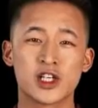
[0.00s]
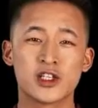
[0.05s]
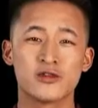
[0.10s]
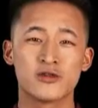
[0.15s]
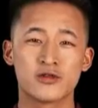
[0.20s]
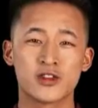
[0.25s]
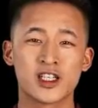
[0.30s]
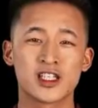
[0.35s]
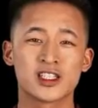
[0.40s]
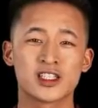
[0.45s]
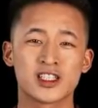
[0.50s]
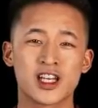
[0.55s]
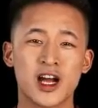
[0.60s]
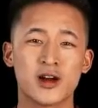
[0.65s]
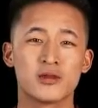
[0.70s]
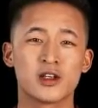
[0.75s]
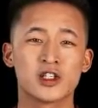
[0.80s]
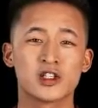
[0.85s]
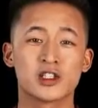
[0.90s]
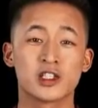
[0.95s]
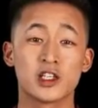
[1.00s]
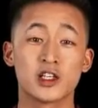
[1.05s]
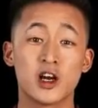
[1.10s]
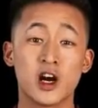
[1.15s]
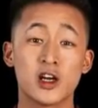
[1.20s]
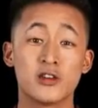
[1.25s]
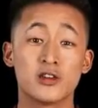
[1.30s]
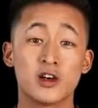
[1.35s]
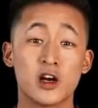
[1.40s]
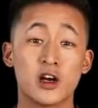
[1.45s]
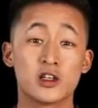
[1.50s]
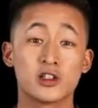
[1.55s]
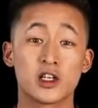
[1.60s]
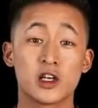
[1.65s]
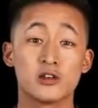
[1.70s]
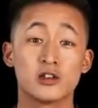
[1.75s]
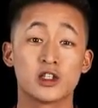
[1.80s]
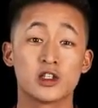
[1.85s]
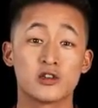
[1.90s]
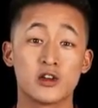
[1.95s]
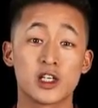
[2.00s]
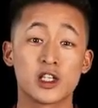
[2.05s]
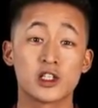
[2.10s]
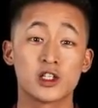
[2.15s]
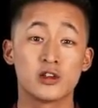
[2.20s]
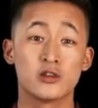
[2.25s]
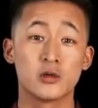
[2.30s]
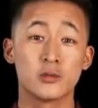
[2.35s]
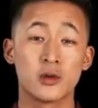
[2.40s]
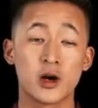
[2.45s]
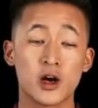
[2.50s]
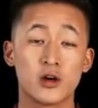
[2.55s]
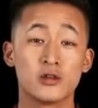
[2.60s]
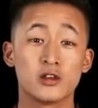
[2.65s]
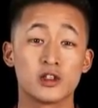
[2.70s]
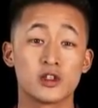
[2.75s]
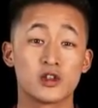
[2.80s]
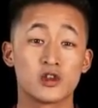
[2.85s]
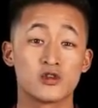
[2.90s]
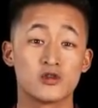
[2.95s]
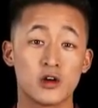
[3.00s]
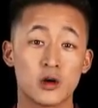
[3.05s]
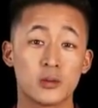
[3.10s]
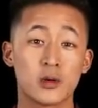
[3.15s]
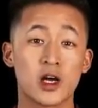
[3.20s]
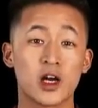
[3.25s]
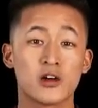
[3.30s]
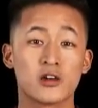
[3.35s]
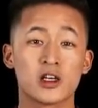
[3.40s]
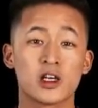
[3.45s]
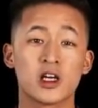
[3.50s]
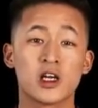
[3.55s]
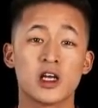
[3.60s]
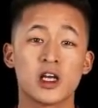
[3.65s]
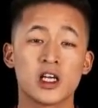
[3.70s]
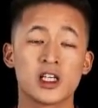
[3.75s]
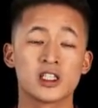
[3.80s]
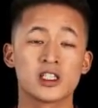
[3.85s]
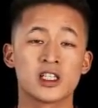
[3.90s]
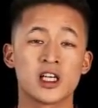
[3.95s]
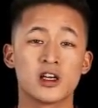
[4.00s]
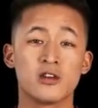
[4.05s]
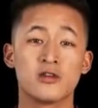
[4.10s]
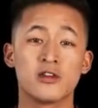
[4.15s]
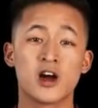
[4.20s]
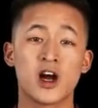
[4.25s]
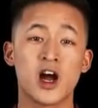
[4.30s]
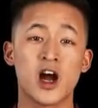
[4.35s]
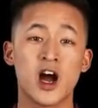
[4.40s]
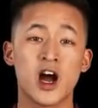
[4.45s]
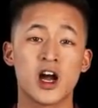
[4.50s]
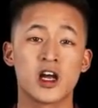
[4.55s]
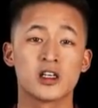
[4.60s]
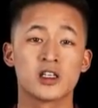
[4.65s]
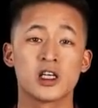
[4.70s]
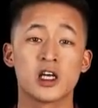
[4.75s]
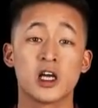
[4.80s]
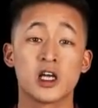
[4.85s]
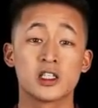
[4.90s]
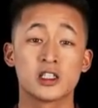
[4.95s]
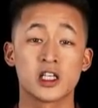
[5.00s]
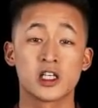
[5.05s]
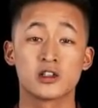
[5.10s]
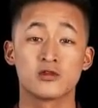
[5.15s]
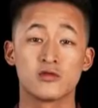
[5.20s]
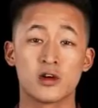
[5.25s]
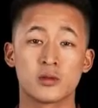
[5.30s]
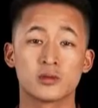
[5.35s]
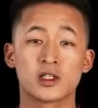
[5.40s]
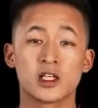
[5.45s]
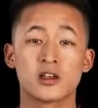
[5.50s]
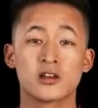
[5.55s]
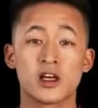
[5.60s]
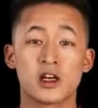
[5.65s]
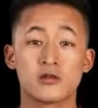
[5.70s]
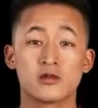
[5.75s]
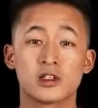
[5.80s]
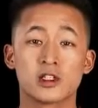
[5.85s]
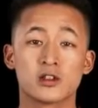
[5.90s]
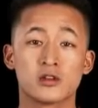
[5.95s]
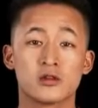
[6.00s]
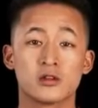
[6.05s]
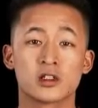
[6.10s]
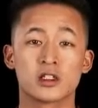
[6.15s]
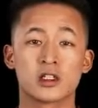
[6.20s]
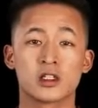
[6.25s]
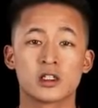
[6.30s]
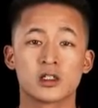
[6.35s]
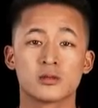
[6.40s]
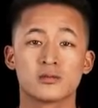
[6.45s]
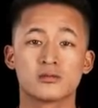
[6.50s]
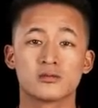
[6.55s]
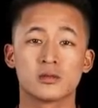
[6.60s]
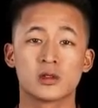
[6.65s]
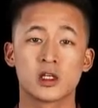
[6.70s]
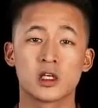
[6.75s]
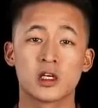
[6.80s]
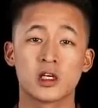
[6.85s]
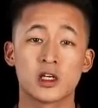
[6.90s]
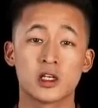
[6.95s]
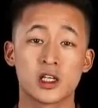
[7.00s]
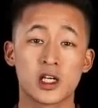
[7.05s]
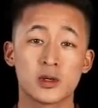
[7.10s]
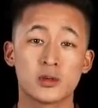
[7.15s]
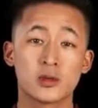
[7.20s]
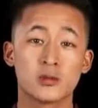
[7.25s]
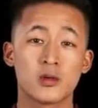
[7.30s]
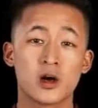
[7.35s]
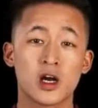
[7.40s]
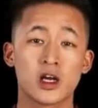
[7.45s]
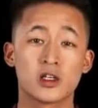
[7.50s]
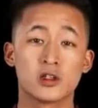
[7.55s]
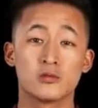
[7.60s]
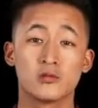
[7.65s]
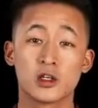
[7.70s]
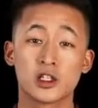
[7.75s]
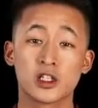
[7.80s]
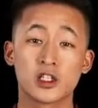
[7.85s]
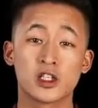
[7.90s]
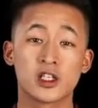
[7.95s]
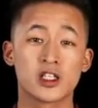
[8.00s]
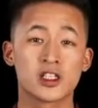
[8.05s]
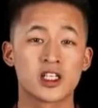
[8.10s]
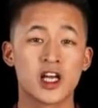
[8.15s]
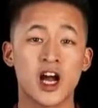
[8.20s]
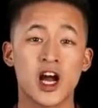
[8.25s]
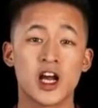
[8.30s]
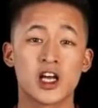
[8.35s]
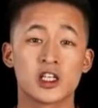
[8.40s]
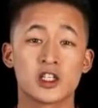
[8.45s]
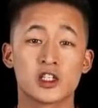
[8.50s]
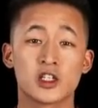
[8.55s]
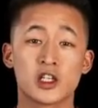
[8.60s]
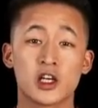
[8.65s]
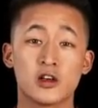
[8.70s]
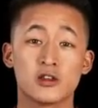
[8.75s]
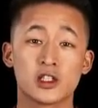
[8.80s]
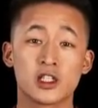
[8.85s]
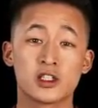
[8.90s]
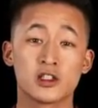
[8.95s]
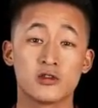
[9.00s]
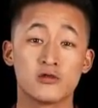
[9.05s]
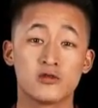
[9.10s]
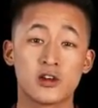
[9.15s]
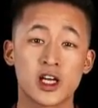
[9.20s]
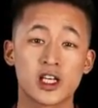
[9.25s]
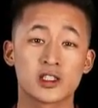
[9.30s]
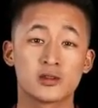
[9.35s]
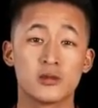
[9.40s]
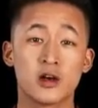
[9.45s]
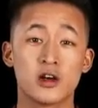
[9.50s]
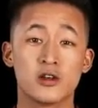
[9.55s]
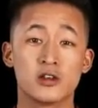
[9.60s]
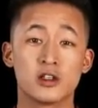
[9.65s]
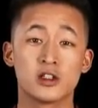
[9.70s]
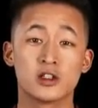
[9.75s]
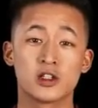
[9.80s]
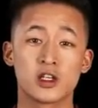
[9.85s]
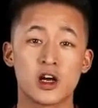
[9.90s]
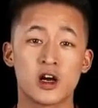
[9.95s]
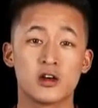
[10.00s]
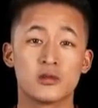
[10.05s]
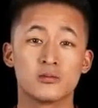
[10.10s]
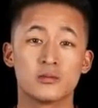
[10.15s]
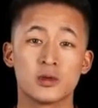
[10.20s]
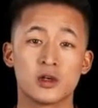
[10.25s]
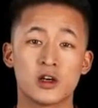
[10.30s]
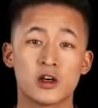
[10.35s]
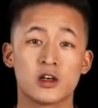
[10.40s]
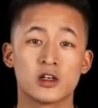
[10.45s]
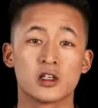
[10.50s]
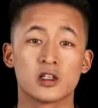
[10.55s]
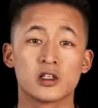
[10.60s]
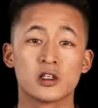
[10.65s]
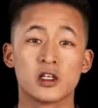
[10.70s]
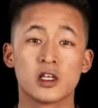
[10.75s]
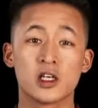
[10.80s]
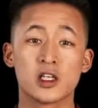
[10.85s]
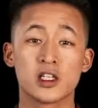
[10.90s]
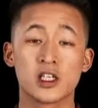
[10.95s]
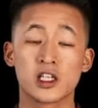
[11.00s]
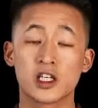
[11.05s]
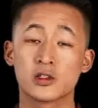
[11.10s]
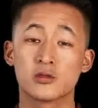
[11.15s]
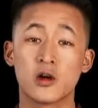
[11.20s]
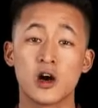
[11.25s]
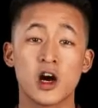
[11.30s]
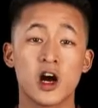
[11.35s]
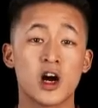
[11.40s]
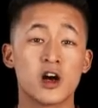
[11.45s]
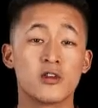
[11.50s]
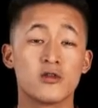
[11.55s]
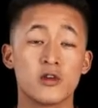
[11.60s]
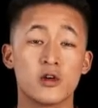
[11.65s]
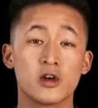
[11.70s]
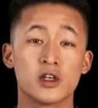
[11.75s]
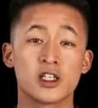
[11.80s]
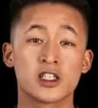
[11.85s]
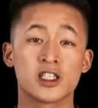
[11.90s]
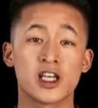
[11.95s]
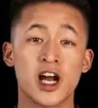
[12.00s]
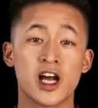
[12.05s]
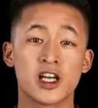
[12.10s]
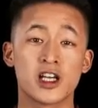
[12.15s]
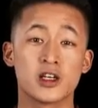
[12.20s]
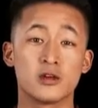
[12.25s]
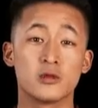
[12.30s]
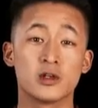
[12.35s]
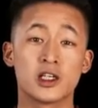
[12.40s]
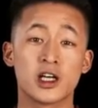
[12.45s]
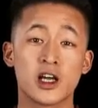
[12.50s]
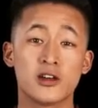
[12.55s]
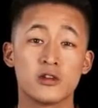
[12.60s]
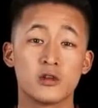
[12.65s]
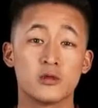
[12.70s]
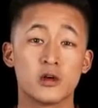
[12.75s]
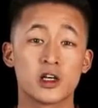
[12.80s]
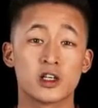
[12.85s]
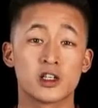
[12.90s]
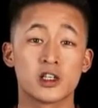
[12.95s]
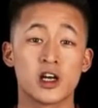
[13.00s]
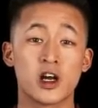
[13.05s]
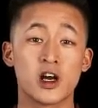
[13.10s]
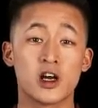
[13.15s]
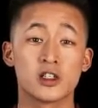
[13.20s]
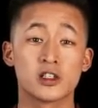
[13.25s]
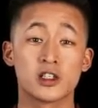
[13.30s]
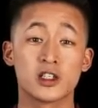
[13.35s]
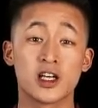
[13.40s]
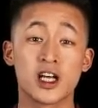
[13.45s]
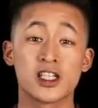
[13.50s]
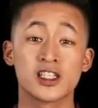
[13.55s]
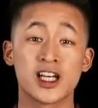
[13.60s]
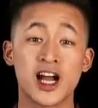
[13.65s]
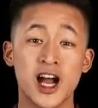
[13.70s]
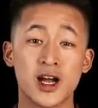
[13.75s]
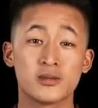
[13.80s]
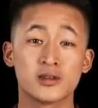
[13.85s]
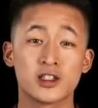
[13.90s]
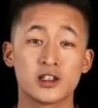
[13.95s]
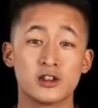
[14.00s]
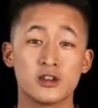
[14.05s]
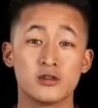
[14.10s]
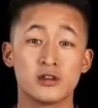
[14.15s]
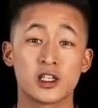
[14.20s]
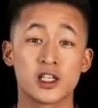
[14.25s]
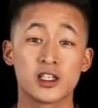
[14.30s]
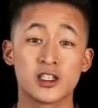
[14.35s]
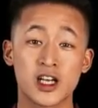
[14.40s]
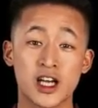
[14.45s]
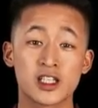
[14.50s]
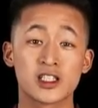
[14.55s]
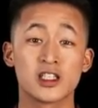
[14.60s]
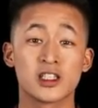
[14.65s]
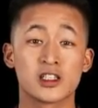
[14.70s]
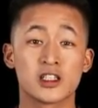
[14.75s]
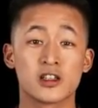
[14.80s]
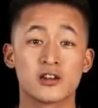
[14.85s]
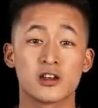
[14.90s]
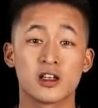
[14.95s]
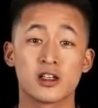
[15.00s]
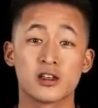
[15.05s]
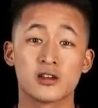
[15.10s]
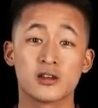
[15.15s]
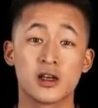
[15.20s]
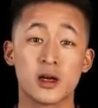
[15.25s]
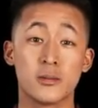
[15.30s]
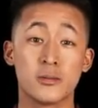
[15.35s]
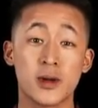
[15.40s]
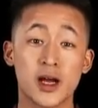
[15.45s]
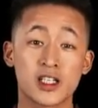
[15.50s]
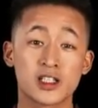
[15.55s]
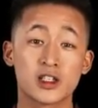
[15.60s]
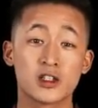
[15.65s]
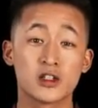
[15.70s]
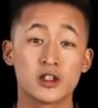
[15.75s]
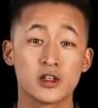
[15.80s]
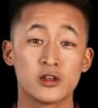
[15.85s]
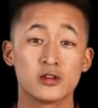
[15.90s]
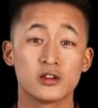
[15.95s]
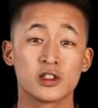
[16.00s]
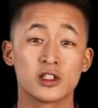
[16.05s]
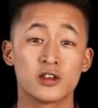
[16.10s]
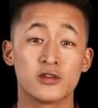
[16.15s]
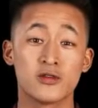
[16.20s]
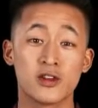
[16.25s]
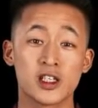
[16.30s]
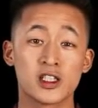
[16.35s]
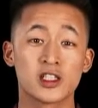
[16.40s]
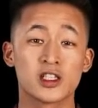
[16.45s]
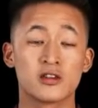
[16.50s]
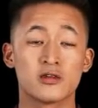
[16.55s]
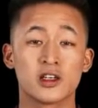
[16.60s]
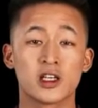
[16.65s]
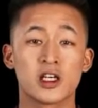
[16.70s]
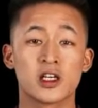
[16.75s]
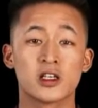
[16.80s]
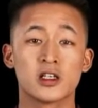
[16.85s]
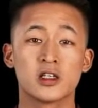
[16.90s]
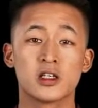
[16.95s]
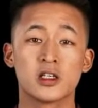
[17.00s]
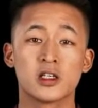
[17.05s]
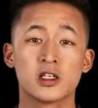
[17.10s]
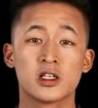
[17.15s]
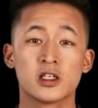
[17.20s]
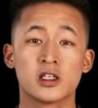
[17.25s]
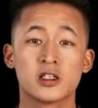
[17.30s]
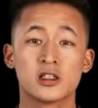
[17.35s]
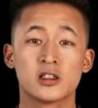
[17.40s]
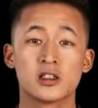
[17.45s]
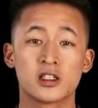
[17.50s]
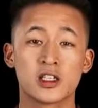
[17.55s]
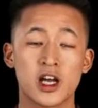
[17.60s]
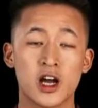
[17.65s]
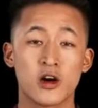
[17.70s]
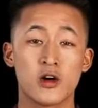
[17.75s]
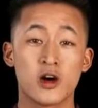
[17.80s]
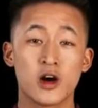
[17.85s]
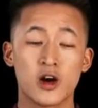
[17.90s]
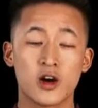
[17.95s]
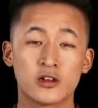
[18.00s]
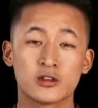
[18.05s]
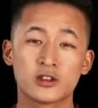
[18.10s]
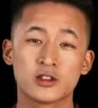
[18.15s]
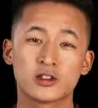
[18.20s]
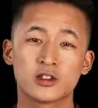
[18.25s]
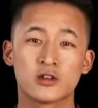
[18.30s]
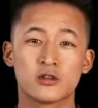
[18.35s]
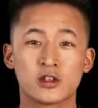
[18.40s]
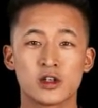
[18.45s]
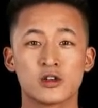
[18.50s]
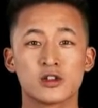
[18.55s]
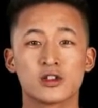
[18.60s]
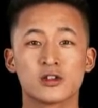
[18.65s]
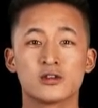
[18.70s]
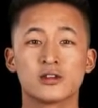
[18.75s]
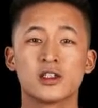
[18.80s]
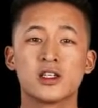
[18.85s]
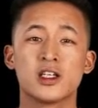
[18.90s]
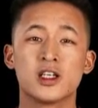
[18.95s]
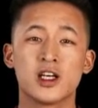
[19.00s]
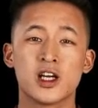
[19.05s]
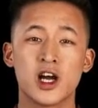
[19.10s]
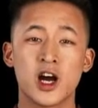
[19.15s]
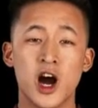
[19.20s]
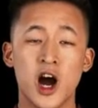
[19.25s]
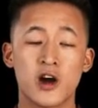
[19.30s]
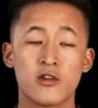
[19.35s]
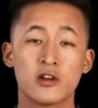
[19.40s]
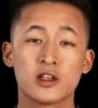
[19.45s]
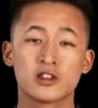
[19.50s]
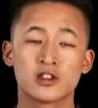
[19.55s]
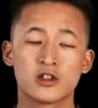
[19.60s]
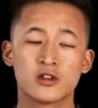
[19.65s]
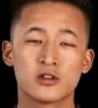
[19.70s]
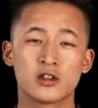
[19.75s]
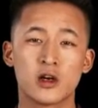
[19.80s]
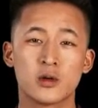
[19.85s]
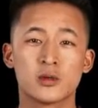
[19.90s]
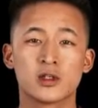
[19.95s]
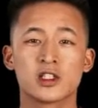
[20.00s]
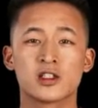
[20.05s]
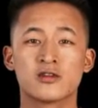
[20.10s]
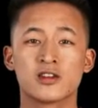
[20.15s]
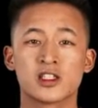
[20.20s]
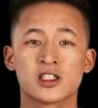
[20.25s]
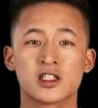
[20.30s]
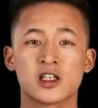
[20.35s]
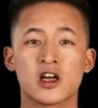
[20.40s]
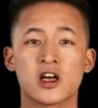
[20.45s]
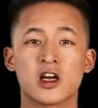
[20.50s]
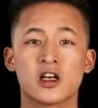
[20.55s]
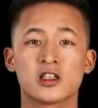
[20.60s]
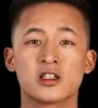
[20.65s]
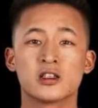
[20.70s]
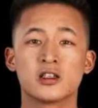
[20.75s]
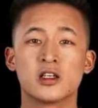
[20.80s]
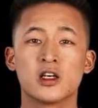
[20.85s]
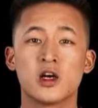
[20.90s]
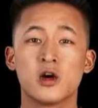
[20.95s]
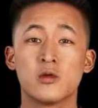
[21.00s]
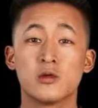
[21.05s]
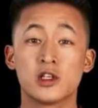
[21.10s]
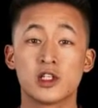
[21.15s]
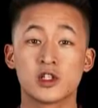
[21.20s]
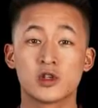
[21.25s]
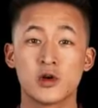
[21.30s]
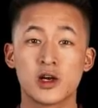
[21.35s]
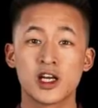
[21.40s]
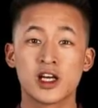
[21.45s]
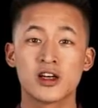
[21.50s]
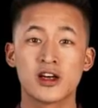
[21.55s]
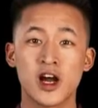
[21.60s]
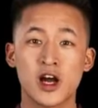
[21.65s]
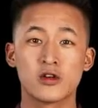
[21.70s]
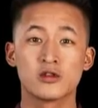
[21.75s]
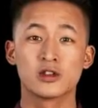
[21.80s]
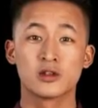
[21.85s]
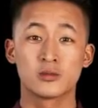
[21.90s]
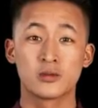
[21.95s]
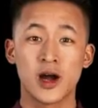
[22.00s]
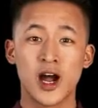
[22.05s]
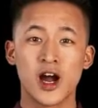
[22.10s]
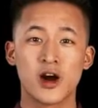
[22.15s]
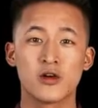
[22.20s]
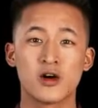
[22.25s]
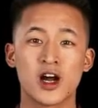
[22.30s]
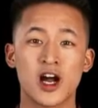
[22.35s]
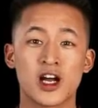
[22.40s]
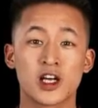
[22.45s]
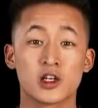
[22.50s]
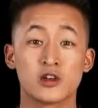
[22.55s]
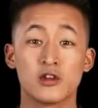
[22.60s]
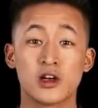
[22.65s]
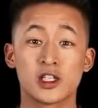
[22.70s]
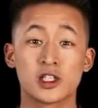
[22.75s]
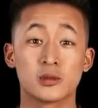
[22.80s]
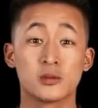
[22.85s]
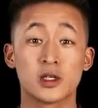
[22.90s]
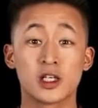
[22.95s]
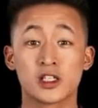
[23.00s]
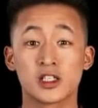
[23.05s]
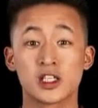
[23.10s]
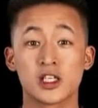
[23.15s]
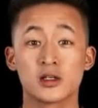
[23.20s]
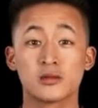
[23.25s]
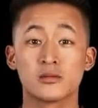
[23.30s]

inflicts damage, the life card goes straight to your opponent's drop area instead of their hand, disrupting their resources. Keep in mind, once she attacks, she goes into rest mode and can't block. This is why I avoid attacking with level 1 cards unless absolutely necessary. They're better used defensively. Now, onto Son Goku. I run 2 copies of this card, with 20,000 power and a great ability.